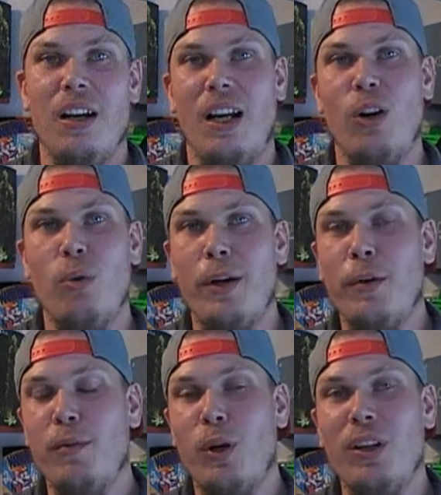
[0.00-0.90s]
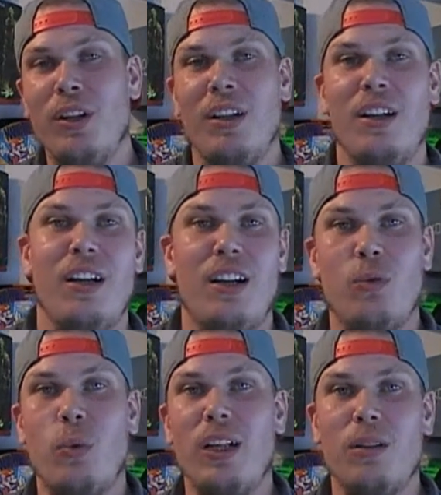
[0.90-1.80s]
Hello everyone,
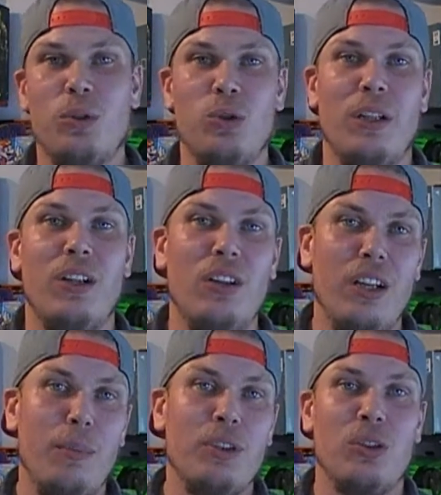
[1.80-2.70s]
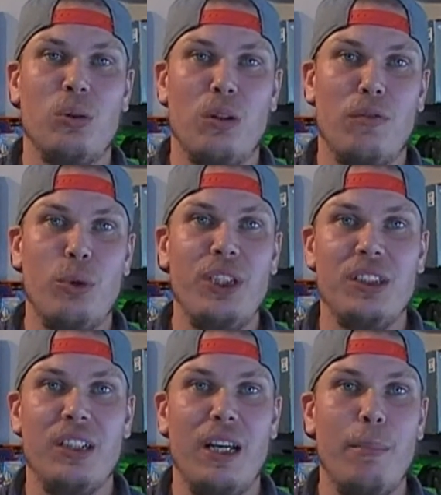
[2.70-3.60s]
and welcome to another episode of
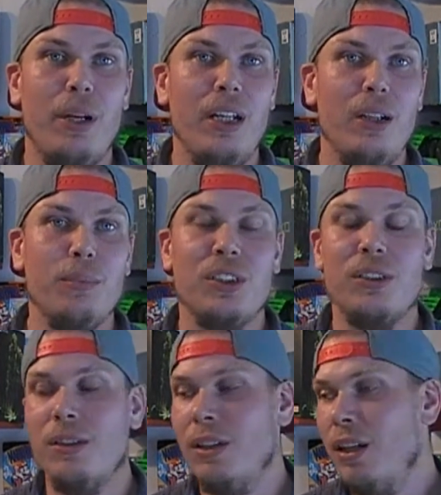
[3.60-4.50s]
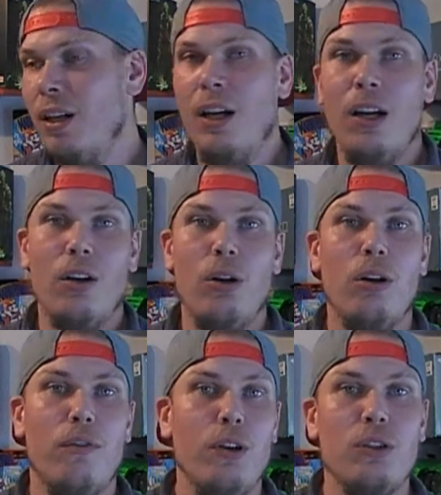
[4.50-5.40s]
Recent Game Pickups.
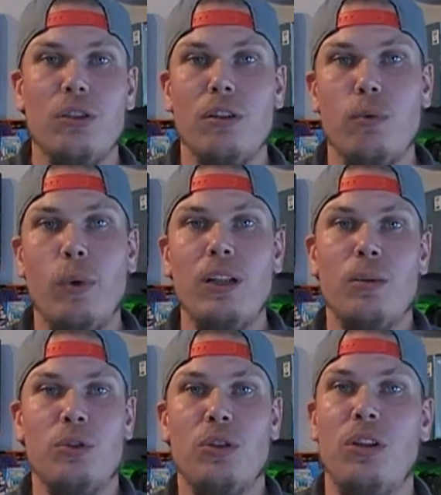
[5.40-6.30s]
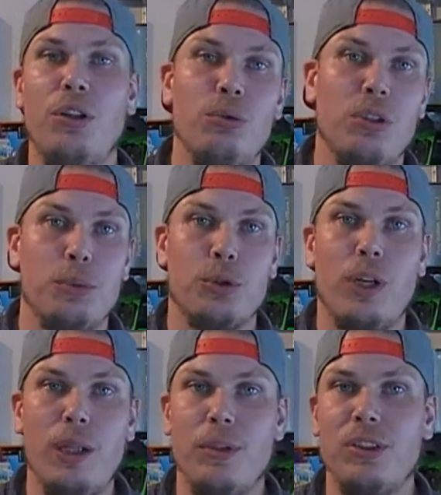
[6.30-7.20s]
First off, welcome to the new
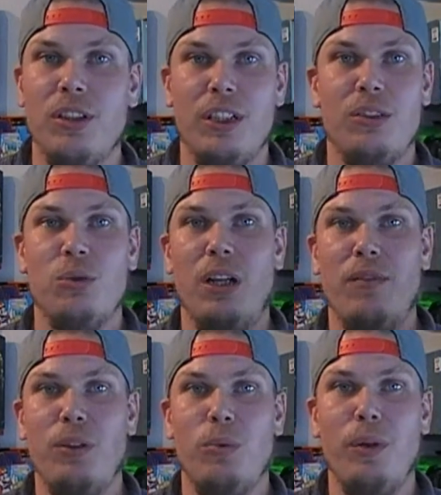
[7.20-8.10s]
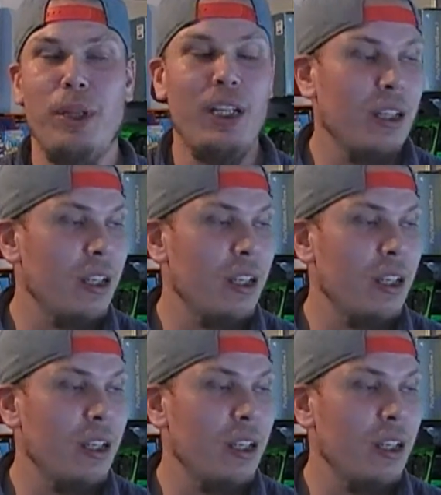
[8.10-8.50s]
subscribers, nice to have you with me,